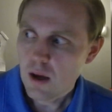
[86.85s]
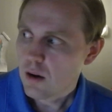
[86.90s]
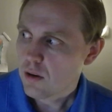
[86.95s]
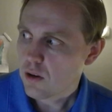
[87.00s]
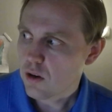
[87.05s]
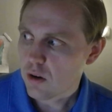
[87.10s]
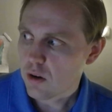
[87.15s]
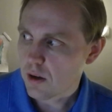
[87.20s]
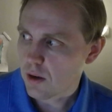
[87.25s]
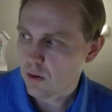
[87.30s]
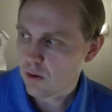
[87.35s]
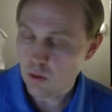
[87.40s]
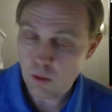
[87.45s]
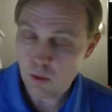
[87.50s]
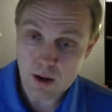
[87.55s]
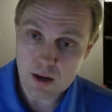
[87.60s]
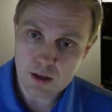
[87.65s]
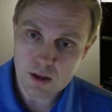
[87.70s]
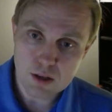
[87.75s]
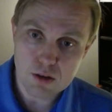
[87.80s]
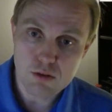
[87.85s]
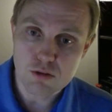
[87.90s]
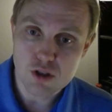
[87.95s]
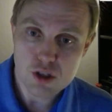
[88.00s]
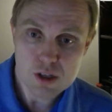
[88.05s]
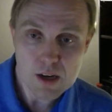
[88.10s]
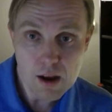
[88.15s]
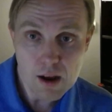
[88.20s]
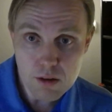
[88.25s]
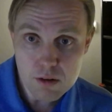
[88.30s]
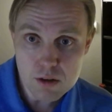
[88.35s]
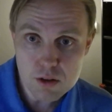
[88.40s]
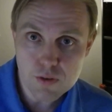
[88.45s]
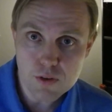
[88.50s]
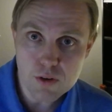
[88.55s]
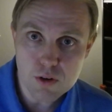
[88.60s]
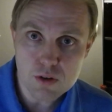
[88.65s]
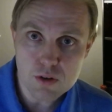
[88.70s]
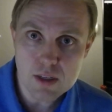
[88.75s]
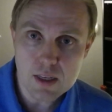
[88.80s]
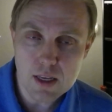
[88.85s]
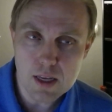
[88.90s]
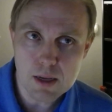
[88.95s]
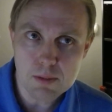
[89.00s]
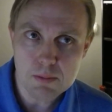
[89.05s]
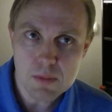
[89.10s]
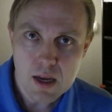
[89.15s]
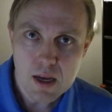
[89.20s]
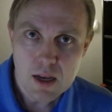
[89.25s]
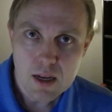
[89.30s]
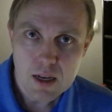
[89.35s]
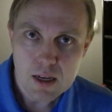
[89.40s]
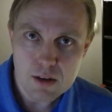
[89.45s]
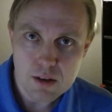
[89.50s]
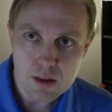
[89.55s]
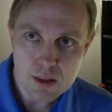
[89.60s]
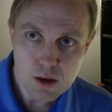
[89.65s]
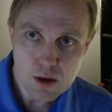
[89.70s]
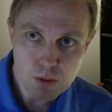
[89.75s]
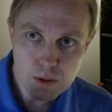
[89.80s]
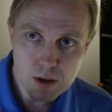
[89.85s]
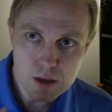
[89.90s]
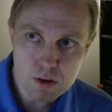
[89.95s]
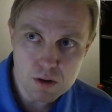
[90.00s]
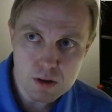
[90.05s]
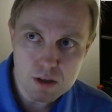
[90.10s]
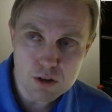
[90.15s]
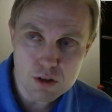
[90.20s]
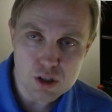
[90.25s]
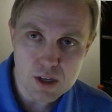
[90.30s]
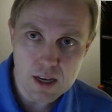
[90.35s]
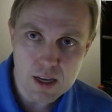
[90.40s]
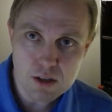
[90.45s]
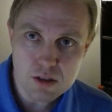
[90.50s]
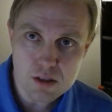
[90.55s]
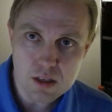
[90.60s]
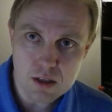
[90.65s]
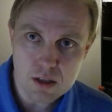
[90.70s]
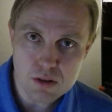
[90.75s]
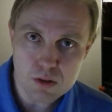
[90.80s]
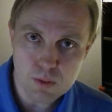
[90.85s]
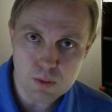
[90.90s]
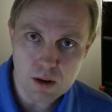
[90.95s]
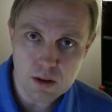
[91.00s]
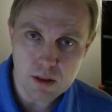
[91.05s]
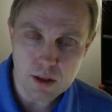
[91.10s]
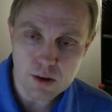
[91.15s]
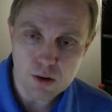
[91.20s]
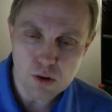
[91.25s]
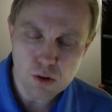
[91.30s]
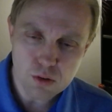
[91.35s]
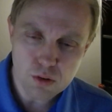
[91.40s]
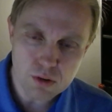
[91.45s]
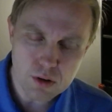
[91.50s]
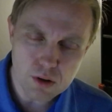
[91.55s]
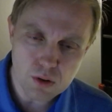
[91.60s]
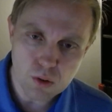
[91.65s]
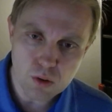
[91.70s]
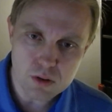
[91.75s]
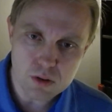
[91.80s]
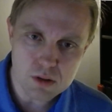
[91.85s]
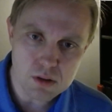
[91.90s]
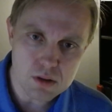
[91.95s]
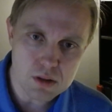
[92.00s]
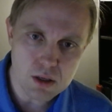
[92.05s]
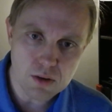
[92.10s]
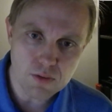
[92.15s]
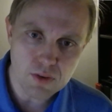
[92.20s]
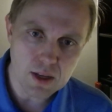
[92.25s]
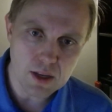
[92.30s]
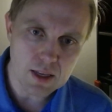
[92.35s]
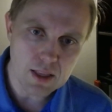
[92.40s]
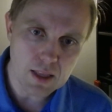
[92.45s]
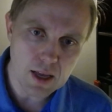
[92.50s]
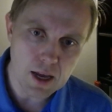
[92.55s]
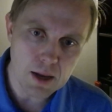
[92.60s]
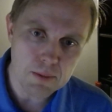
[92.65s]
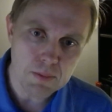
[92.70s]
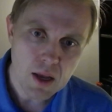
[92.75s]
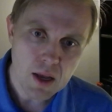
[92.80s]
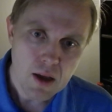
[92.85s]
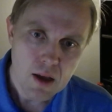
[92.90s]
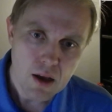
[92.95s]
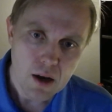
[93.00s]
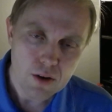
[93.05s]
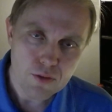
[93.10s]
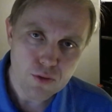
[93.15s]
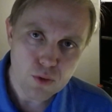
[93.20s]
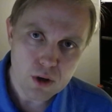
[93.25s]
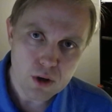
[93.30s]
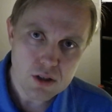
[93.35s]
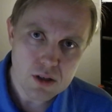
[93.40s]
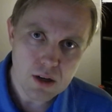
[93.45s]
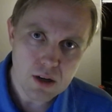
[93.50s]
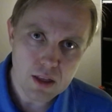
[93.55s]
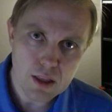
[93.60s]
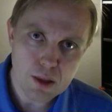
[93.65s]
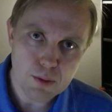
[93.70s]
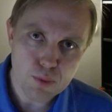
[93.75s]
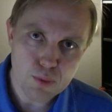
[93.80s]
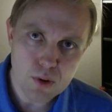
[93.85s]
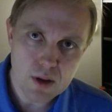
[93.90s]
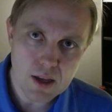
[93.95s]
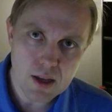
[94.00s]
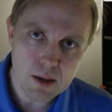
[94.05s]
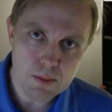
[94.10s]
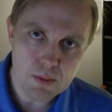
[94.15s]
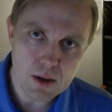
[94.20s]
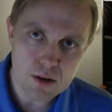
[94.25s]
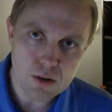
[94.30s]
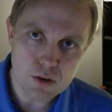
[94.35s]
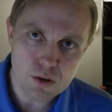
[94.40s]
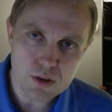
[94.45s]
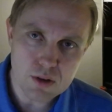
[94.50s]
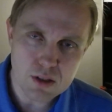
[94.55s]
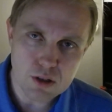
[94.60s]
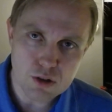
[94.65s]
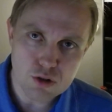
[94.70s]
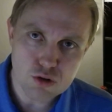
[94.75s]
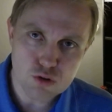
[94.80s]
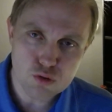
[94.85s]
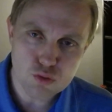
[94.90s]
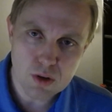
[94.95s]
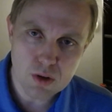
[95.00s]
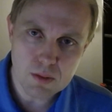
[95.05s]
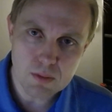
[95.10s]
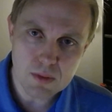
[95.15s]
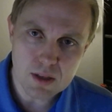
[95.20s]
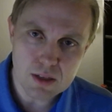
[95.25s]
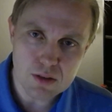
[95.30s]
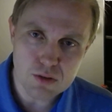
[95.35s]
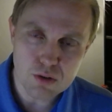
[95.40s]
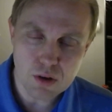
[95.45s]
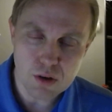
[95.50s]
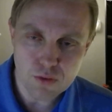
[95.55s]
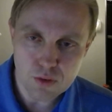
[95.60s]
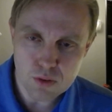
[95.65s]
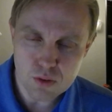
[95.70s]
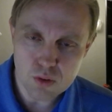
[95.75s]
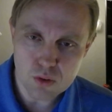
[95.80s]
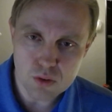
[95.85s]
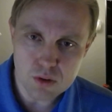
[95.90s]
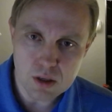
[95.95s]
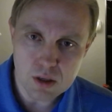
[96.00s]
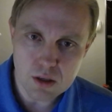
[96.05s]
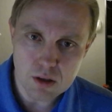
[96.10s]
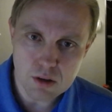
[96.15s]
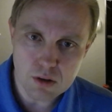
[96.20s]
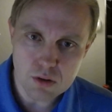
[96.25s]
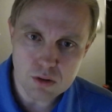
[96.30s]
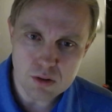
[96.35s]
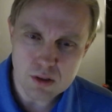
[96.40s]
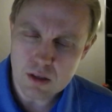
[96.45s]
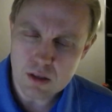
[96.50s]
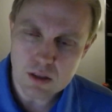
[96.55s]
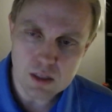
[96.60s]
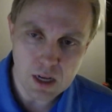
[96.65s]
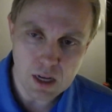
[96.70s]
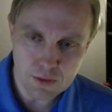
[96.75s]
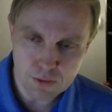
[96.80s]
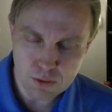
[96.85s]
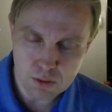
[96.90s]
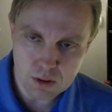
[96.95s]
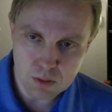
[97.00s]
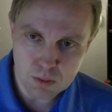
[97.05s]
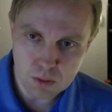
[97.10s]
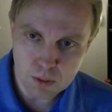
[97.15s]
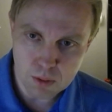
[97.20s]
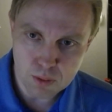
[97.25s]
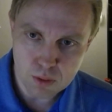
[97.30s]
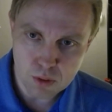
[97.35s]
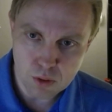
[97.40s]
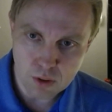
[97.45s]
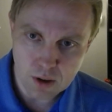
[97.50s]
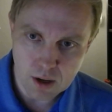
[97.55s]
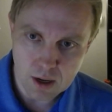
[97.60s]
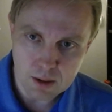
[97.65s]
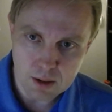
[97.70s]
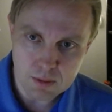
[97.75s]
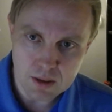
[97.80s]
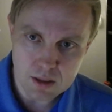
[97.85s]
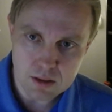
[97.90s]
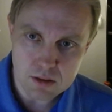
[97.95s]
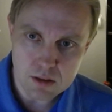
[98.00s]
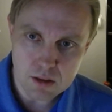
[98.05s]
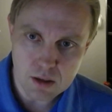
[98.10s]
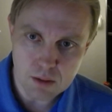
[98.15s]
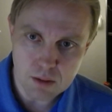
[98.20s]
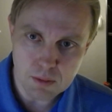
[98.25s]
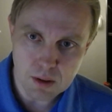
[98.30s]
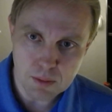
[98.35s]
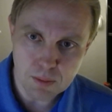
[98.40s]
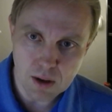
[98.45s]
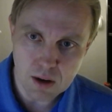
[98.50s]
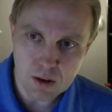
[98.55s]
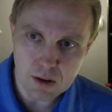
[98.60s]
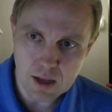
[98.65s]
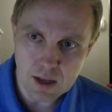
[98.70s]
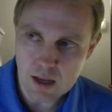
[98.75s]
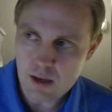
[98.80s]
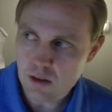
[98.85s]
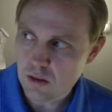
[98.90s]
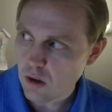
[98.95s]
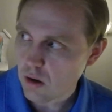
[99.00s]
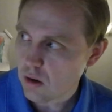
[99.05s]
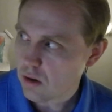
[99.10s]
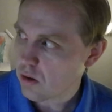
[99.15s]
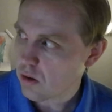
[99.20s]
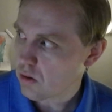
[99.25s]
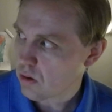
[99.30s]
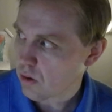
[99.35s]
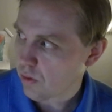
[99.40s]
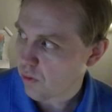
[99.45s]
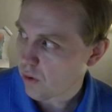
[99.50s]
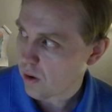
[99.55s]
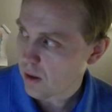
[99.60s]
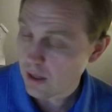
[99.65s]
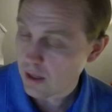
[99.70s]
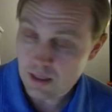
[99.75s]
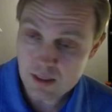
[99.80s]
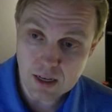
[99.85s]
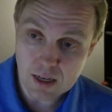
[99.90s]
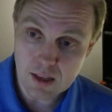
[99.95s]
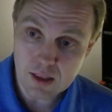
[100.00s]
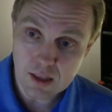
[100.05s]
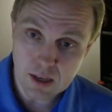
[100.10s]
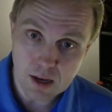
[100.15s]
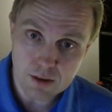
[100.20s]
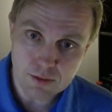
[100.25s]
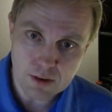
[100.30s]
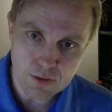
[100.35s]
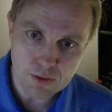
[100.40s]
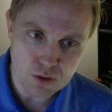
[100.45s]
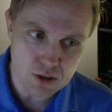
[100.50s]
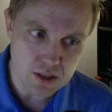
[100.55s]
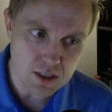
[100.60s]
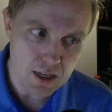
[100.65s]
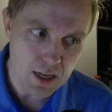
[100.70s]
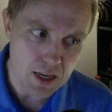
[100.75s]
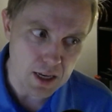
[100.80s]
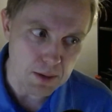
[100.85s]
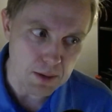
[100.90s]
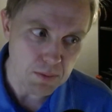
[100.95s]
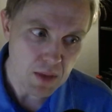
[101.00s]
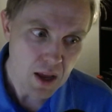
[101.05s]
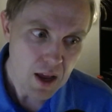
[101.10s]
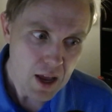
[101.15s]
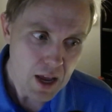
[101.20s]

You can create a huge challenge for your team. In theory, you can change things around like owner goals and stuff like that. Unfortunately, the pregame editor is extremely extremely difficult to use. It's not very well programmed. It's um, about as unuser friendly as anything I've ever seen.